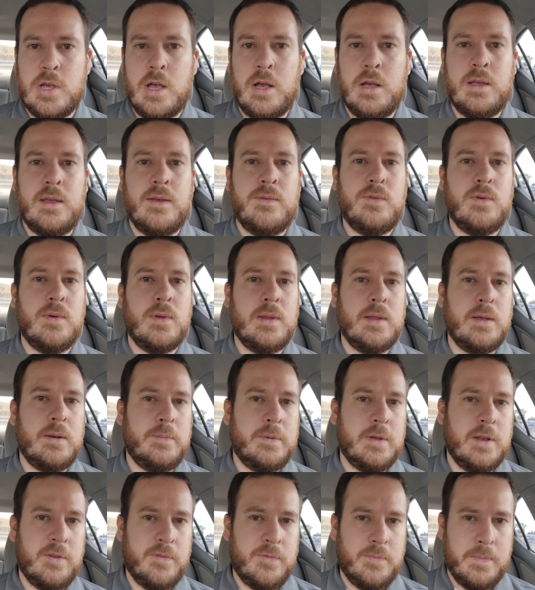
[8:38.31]
I'll give you a little
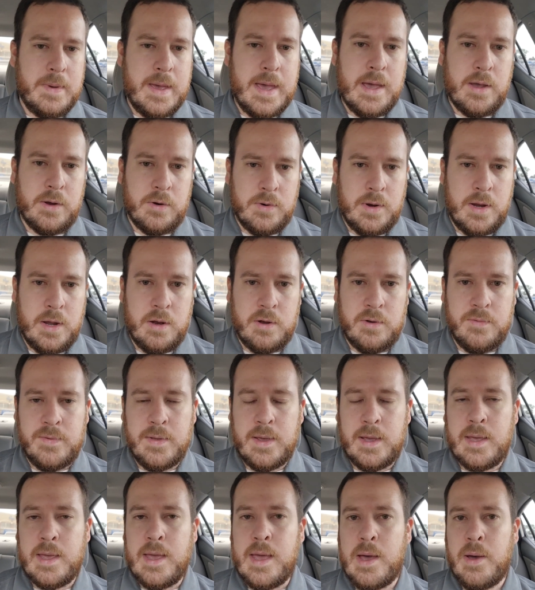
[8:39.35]
bit of background of
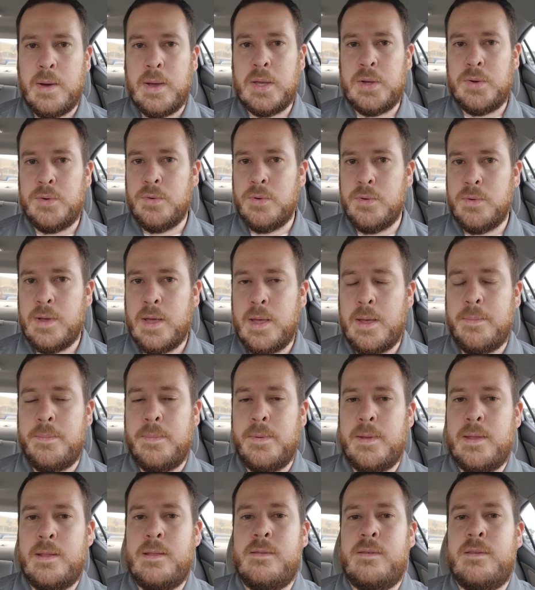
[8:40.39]
like how I grew up
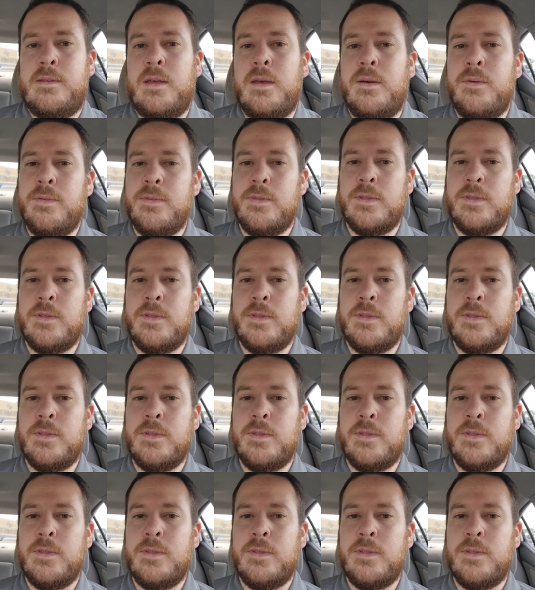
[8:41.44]
and stuff.